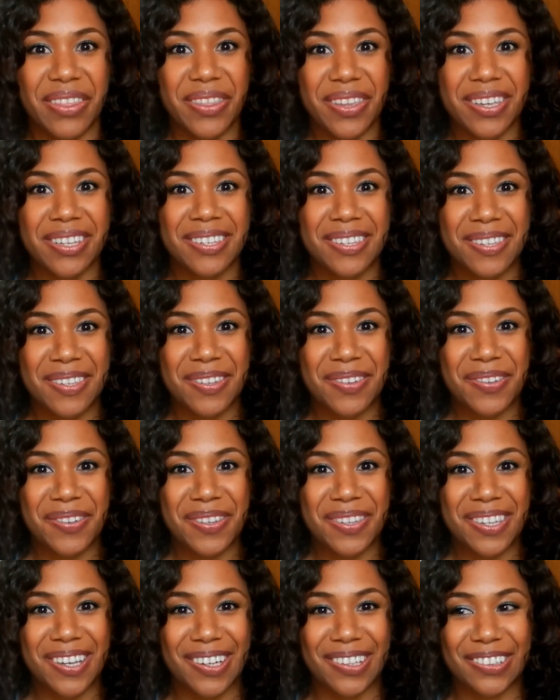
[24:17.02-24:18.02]
this is the
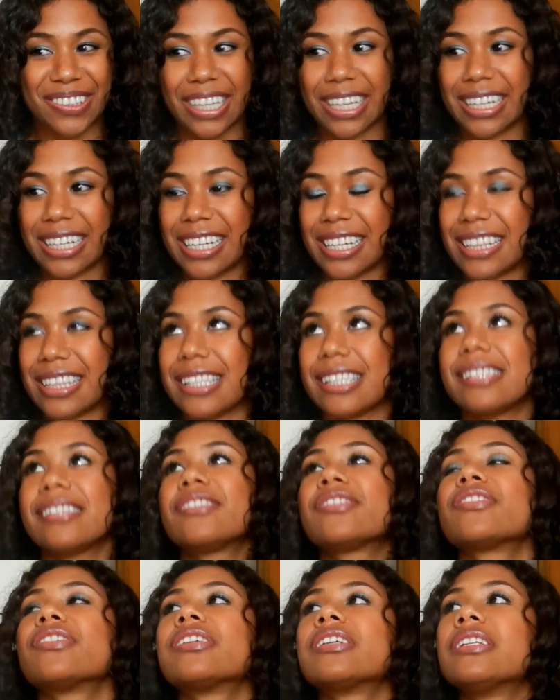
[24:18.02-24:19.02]
result, and this
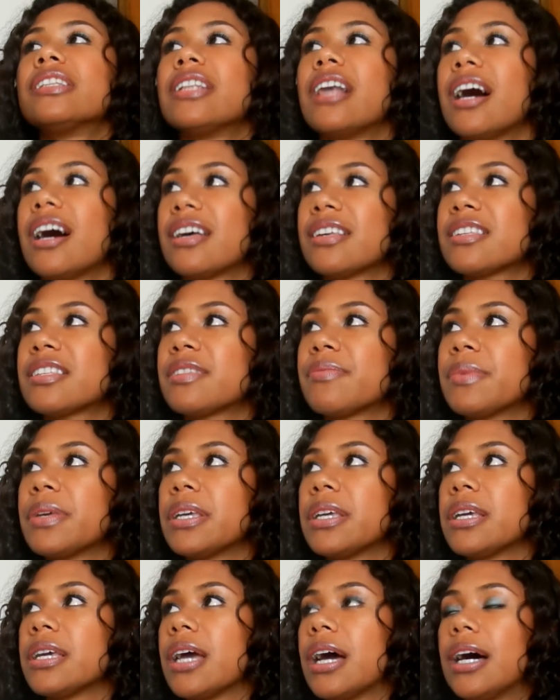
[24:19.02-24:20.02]
is gonna last
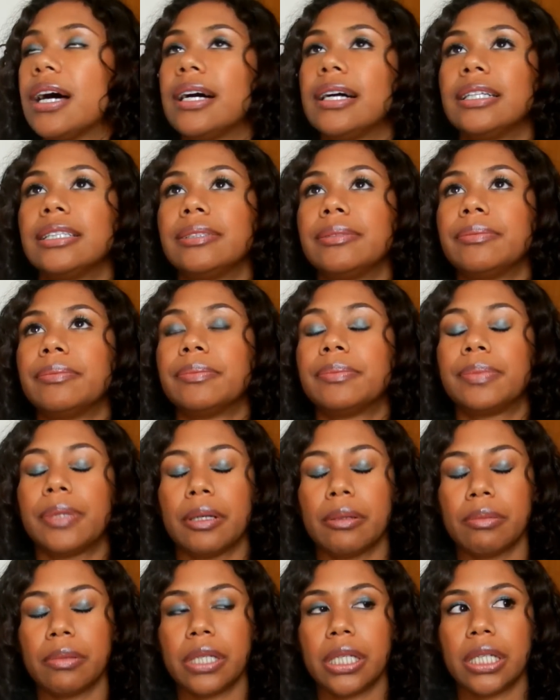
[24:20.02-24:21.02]
me
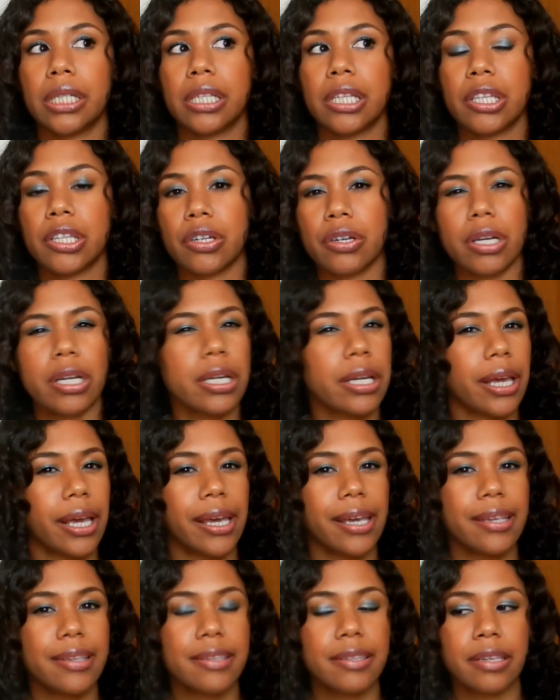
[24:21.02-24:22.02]
probably 4
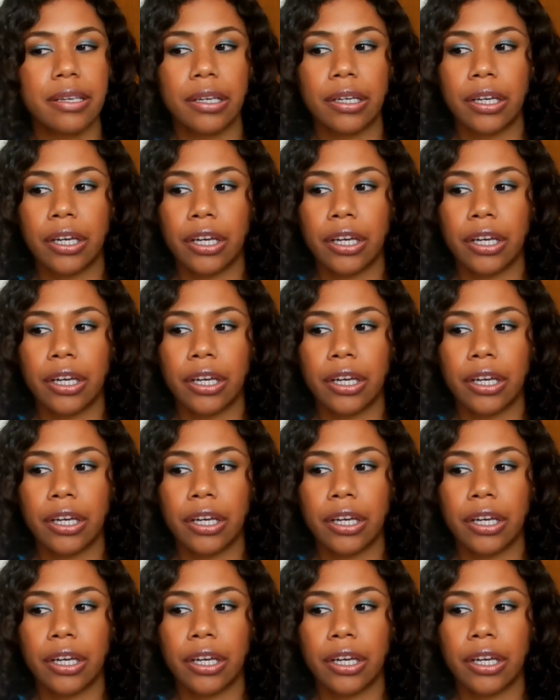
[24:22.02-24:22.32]
days,